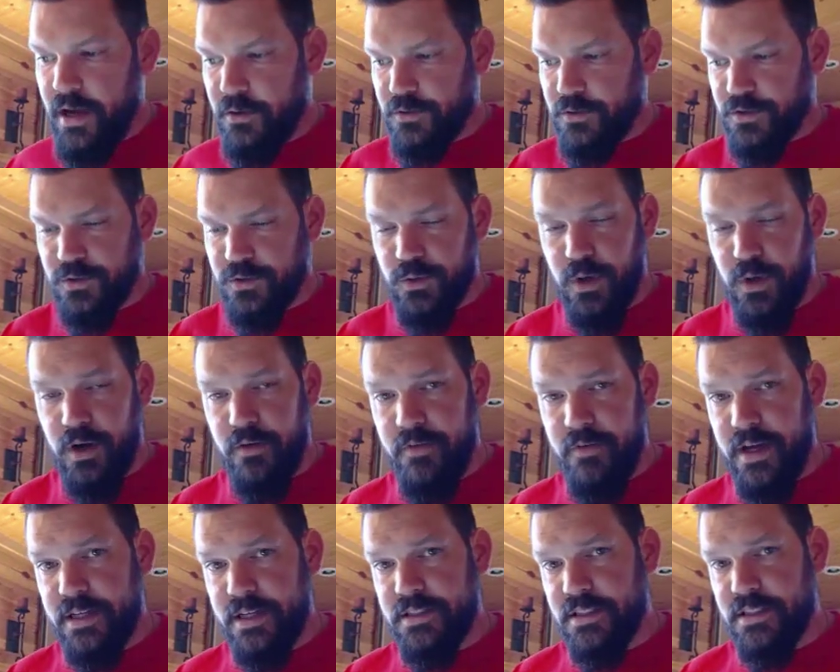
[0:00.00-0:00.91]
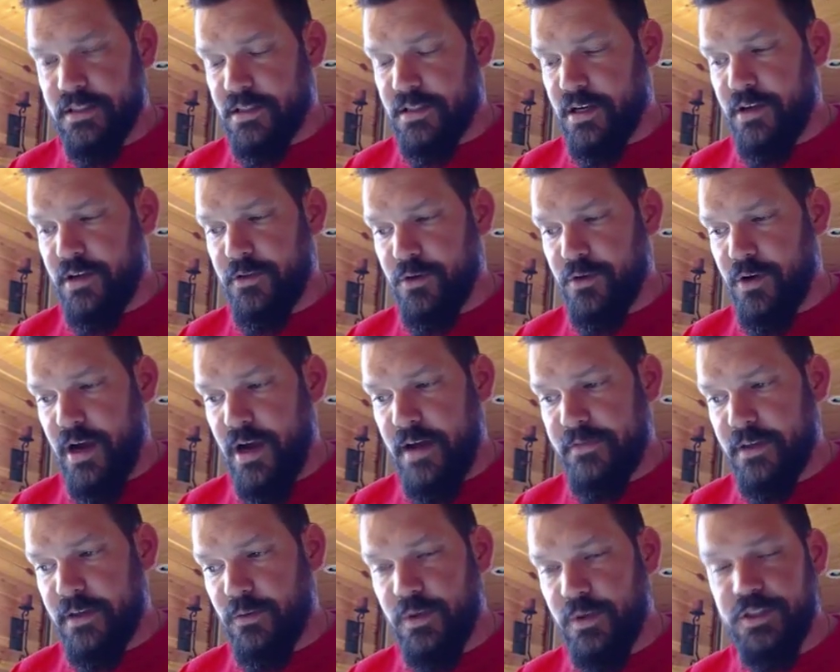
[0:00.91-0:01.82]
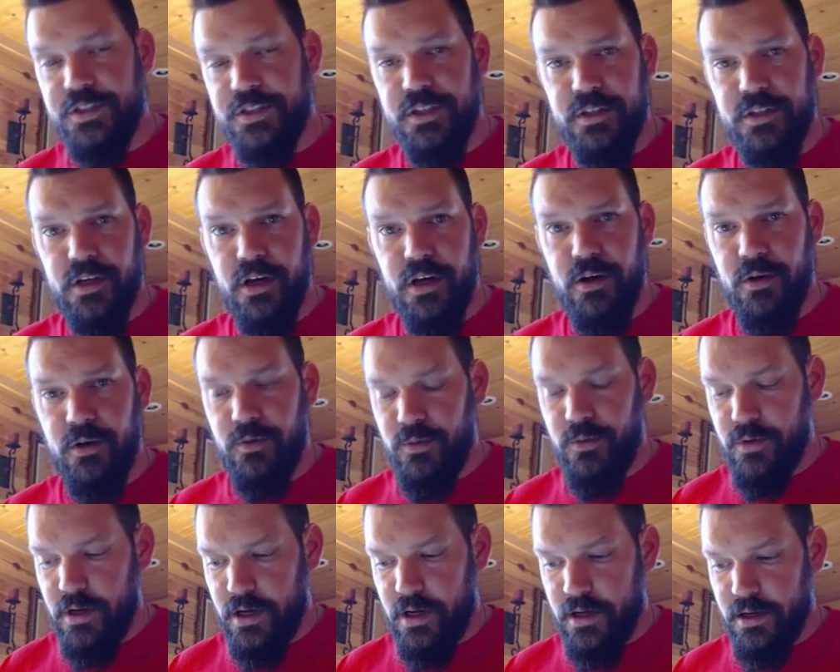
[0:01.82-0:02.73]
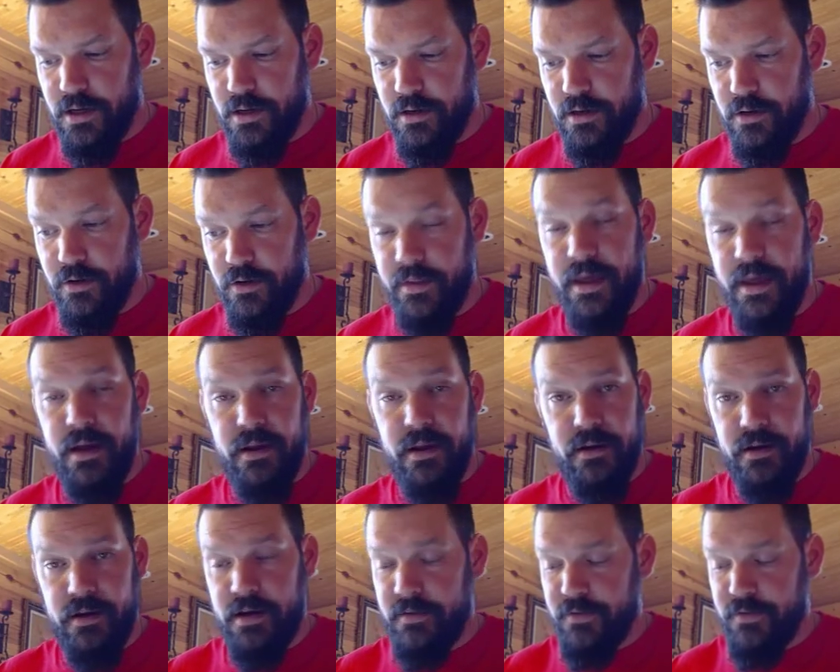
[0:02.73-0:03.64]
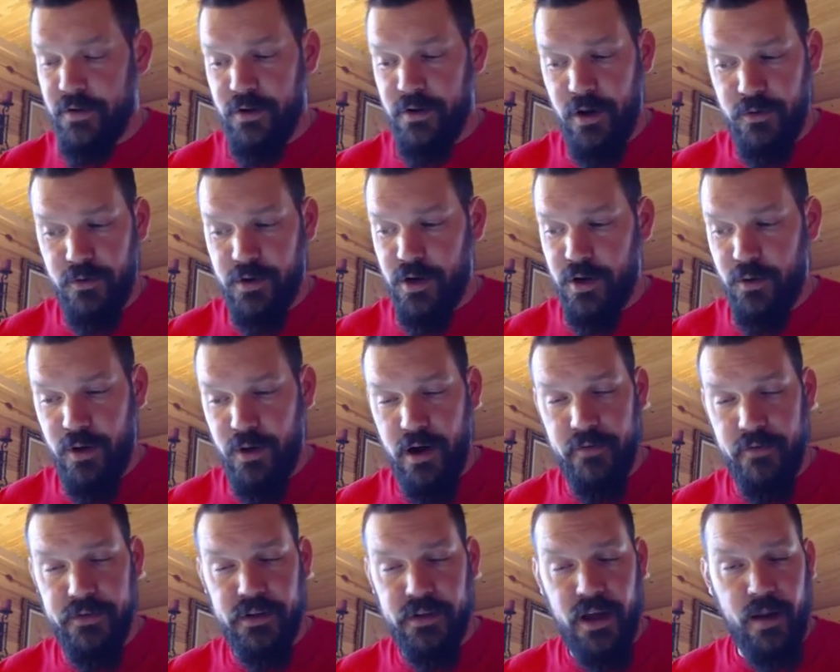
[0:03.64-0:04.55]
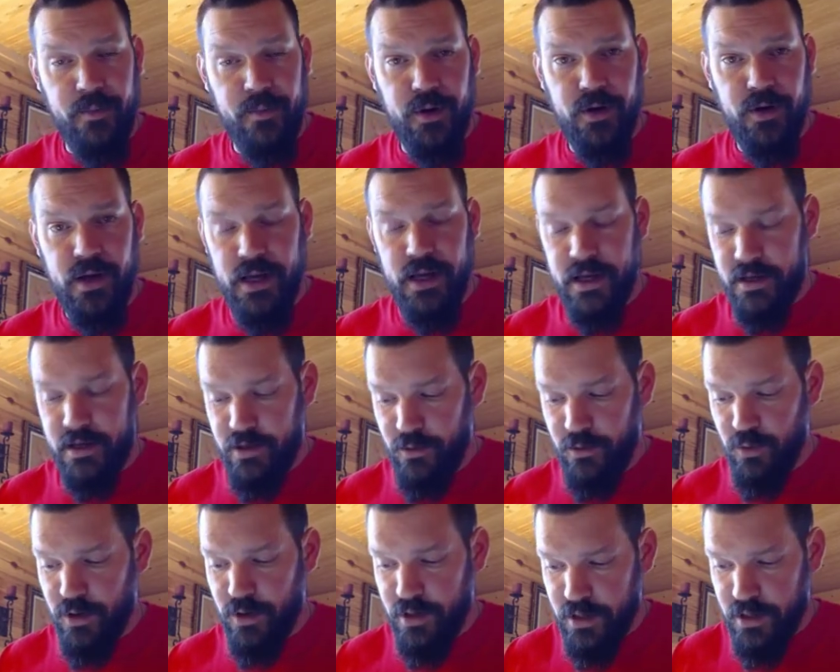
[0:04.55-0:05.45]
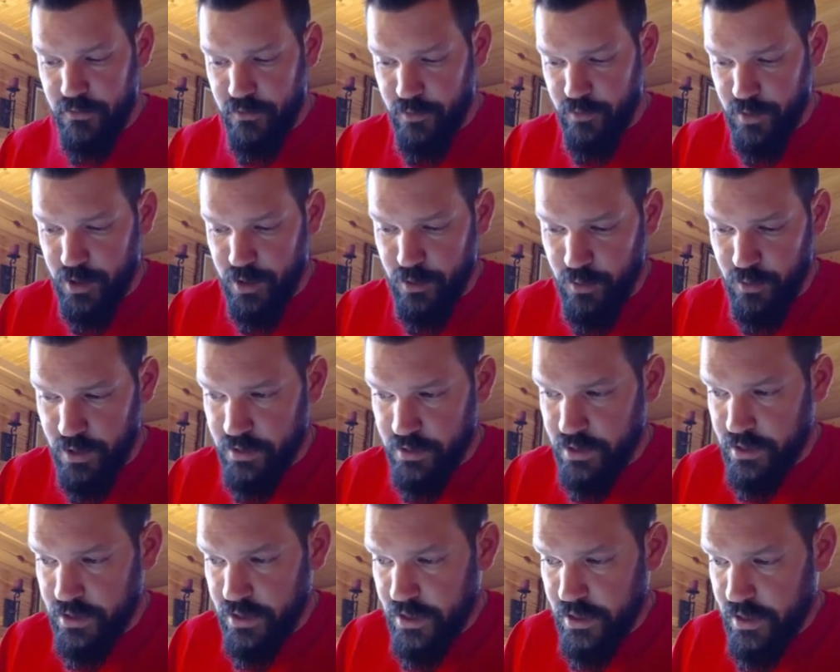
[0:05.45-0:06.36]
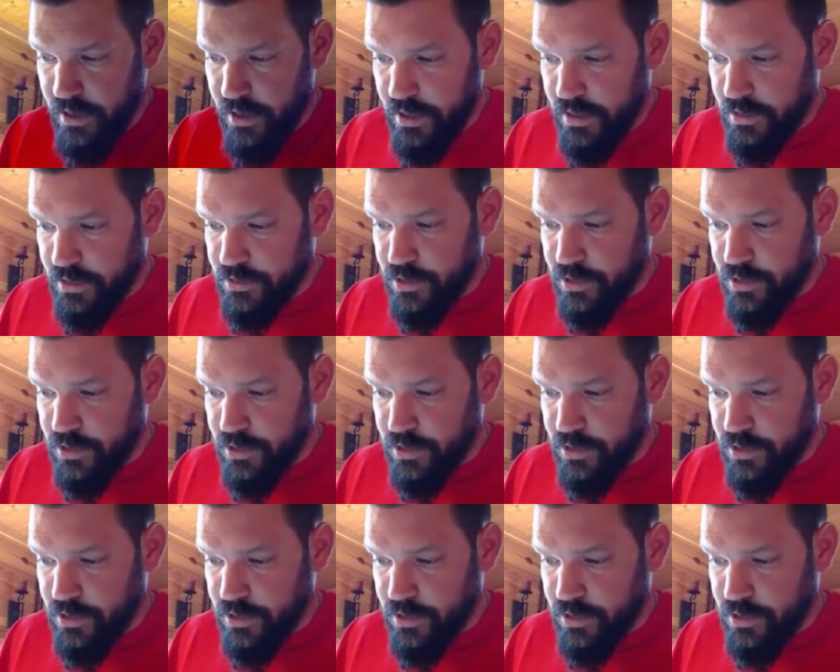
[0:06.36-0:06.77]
Y equals the square root of x is another graph that we should know, and if you don't know it off the top of your head, you will get familiar with it.